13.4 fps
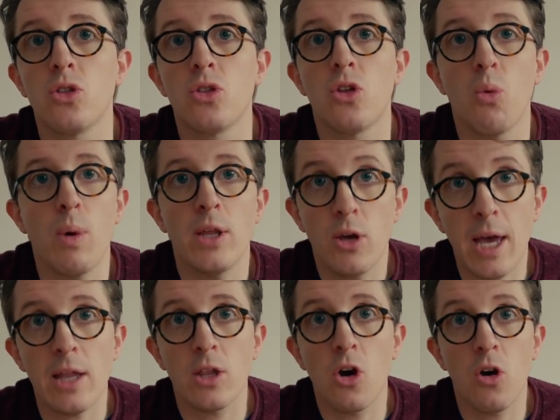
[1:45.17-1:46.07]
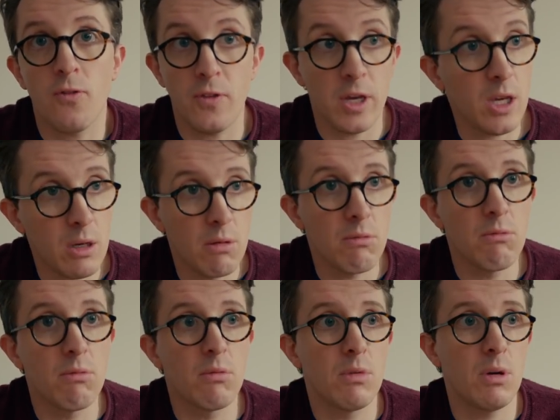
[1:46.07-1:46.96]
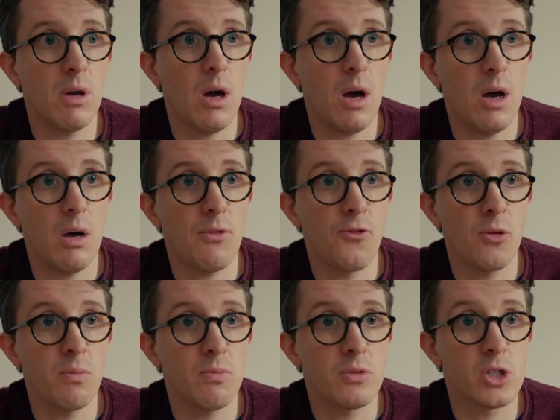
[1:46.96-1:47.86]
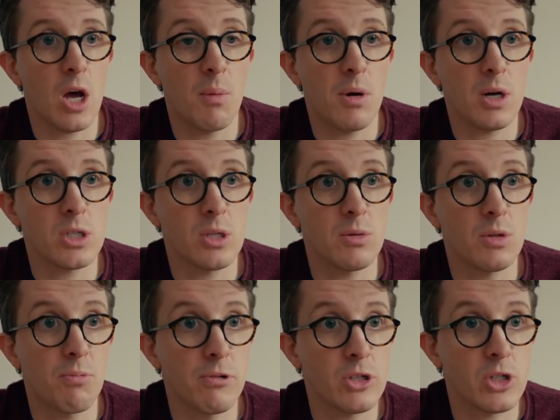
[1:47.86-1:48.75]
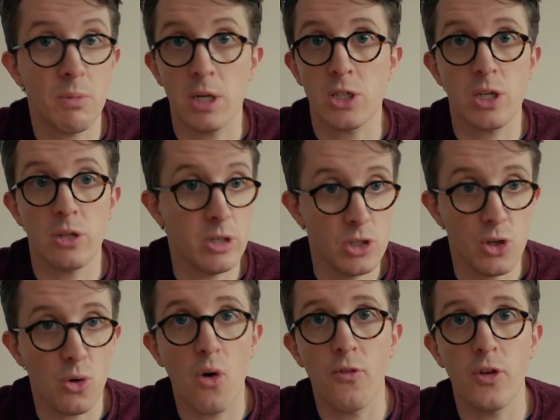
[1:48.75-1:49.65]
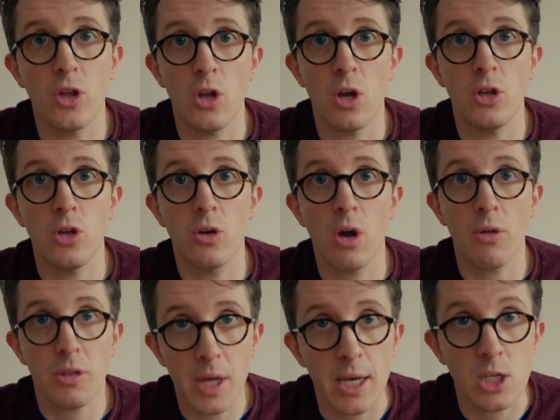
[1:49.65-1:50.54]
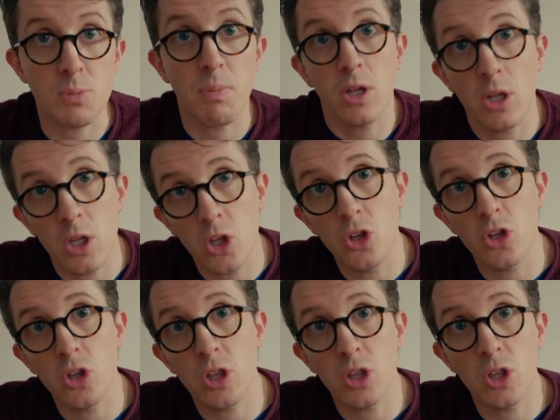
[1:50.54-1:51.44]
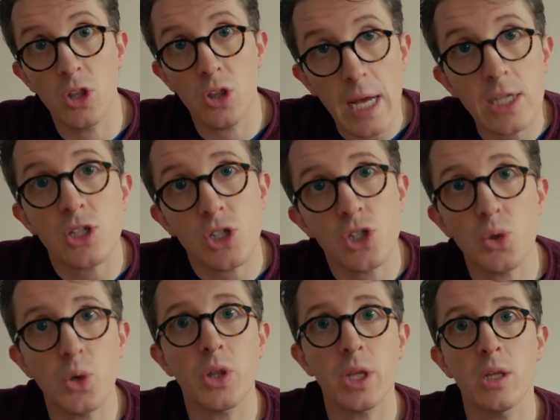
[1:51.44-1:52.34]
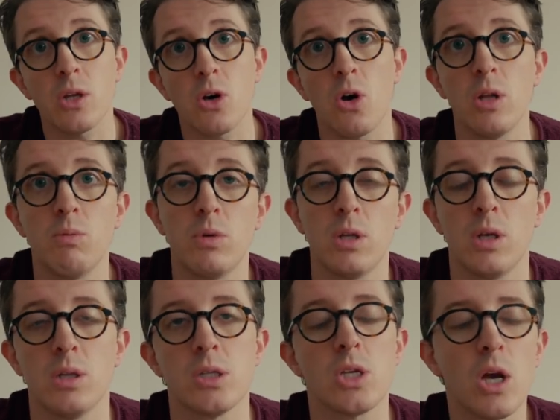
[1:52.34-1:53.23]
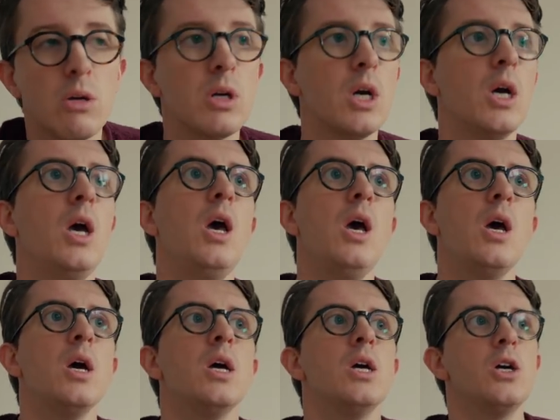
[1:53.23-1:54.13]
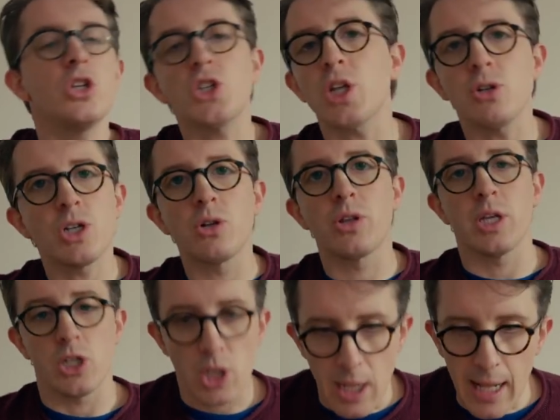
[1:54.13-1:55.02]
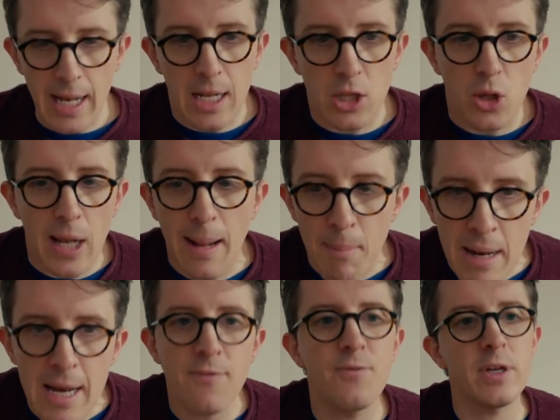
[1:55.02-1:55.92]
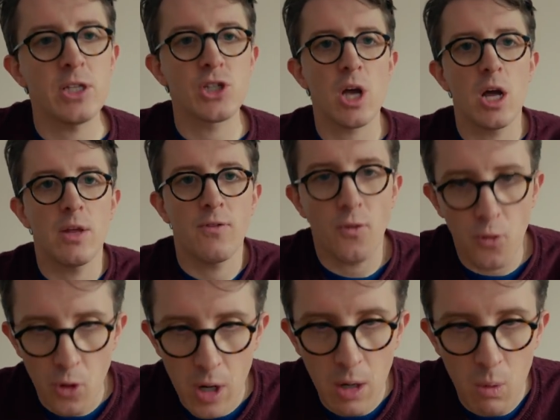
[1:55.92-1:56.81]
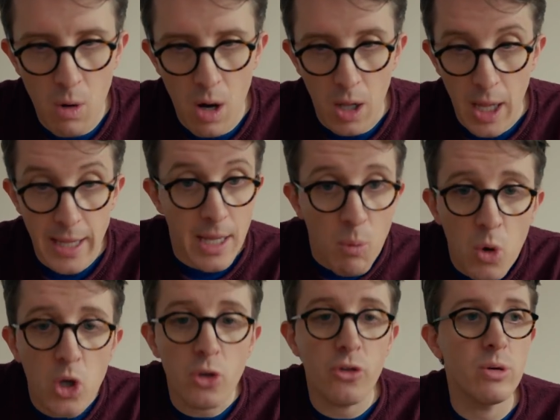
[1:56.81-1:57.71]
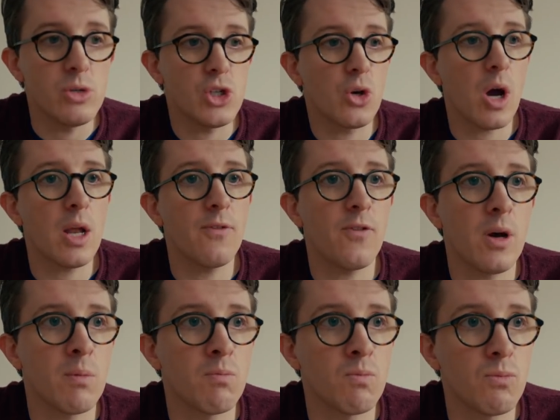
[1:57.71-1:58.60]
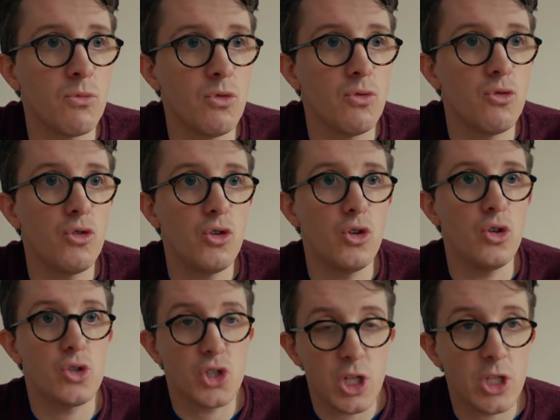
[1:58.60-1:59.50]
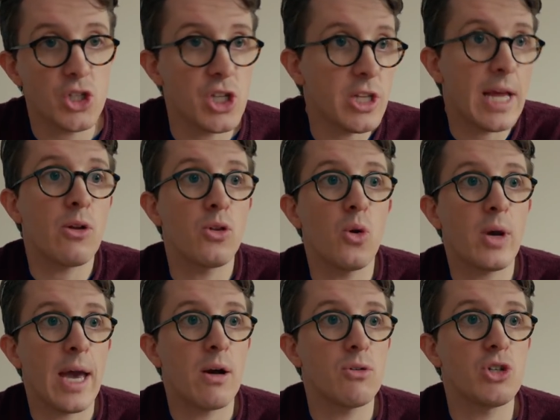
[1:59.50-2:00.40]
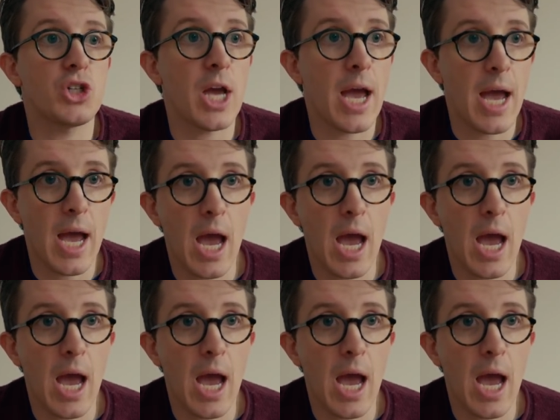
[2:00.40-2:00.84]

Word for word: that when you get the coffee uh, from Starbucks, the, the, barista might say, "Here's your coffee," and, and, you go, "Thanks." But that's the sort of thing that Colin would have done. So. Just those little things. You let you let him live inside of you for a little while, and then what you do is you kind of um, you sit sit down on your couch,